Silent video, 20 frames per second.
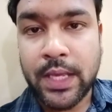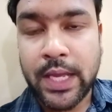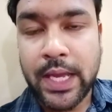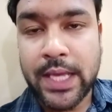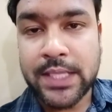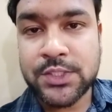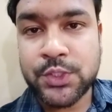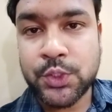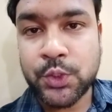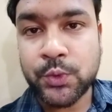
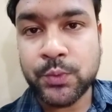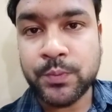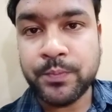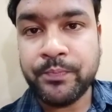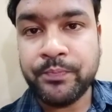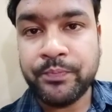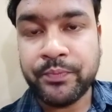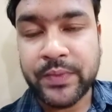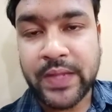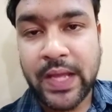assume
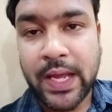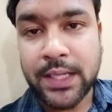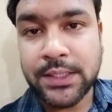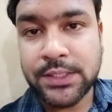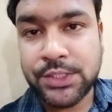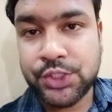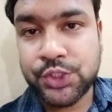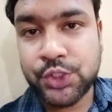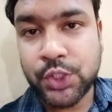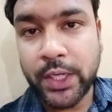
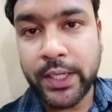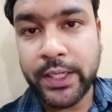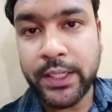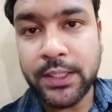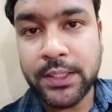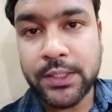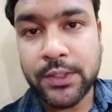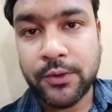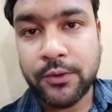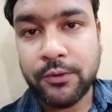that
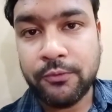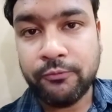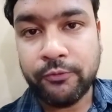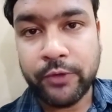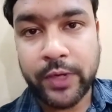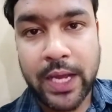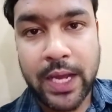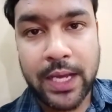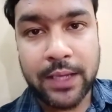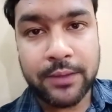child would
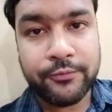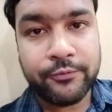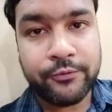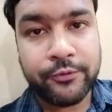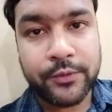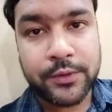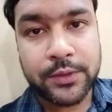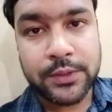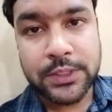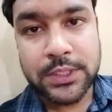have
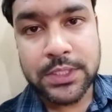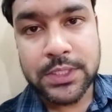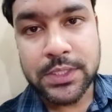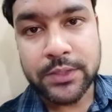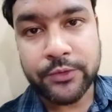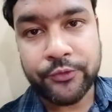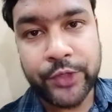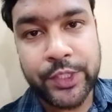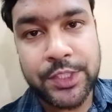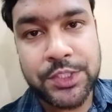
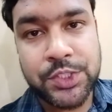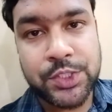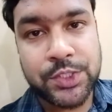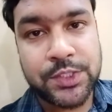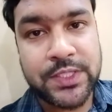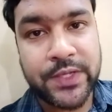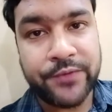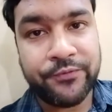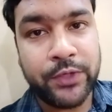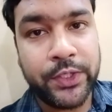reached
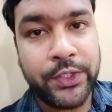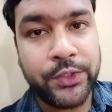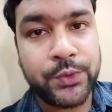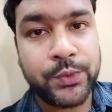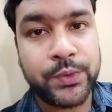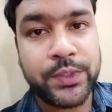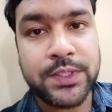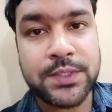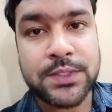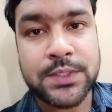safely to
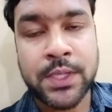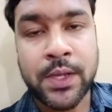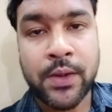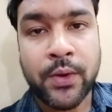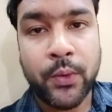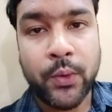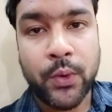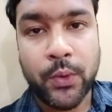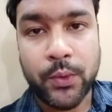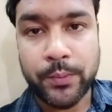his
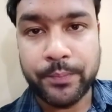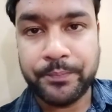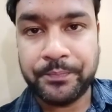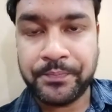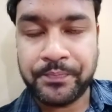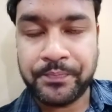home.